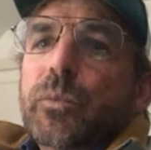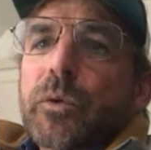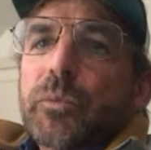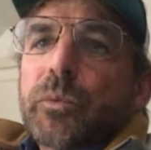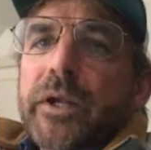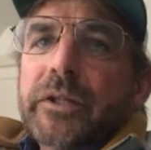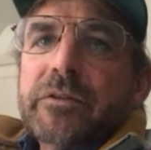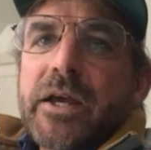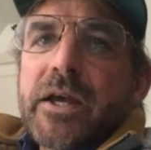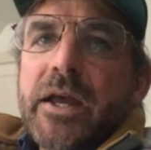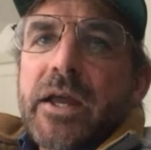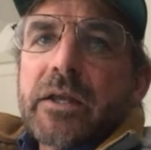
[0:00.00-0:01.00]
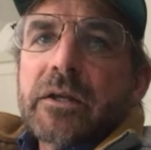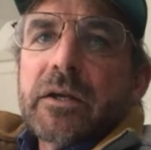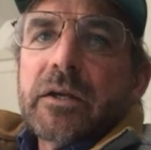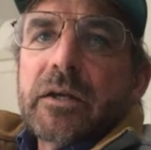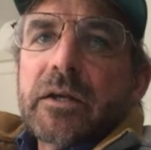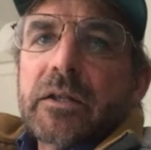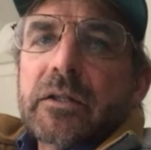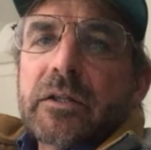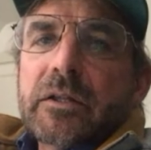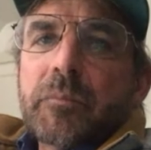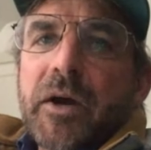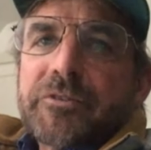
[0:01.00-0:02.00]
a rainy day and, and,
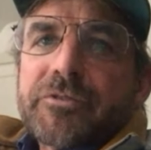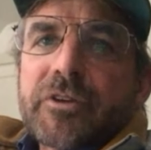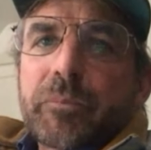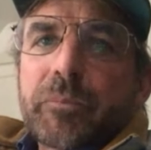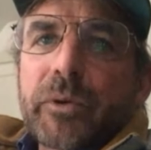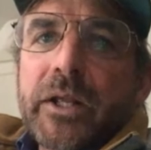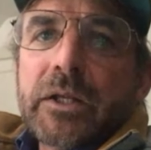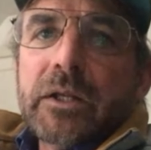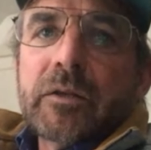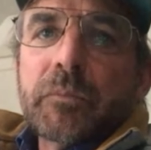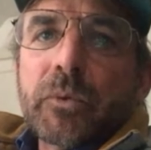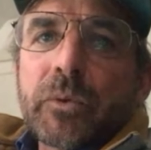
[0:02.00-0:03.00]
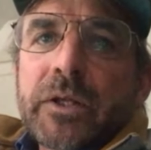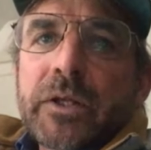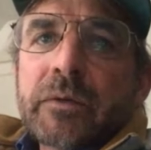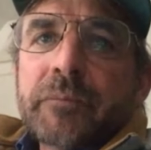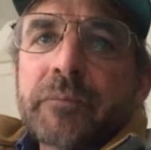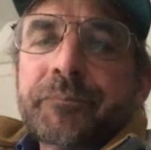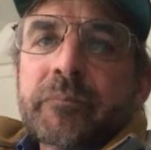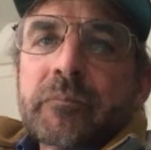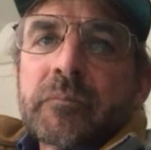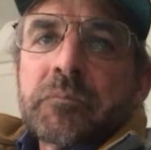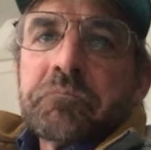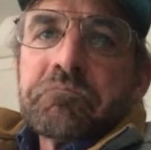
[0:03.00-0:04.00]
it might stop raining in the morning
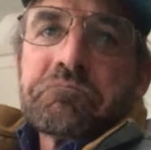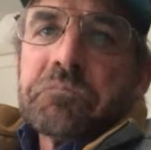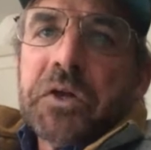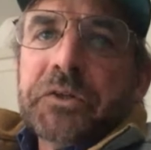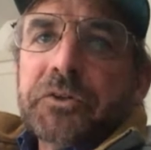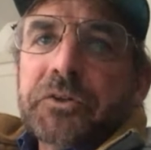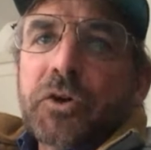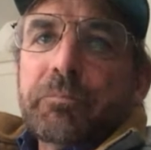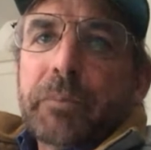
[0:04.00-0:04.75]
and you'd go